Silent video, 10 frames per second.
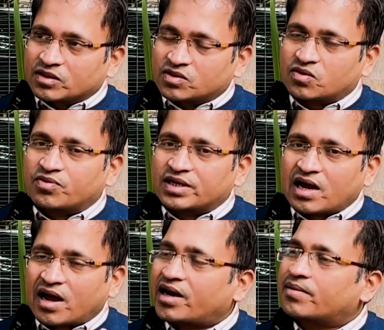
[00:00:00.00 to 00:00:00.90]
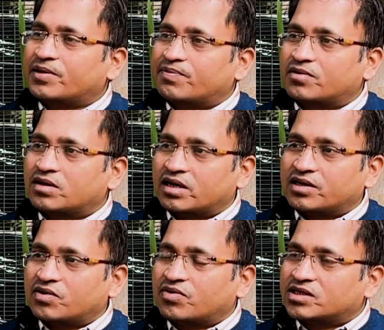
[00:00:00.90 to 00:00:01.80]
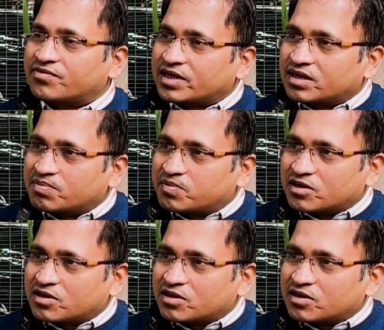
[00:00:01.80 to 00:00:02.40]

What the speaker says: So we hired people, and it was a very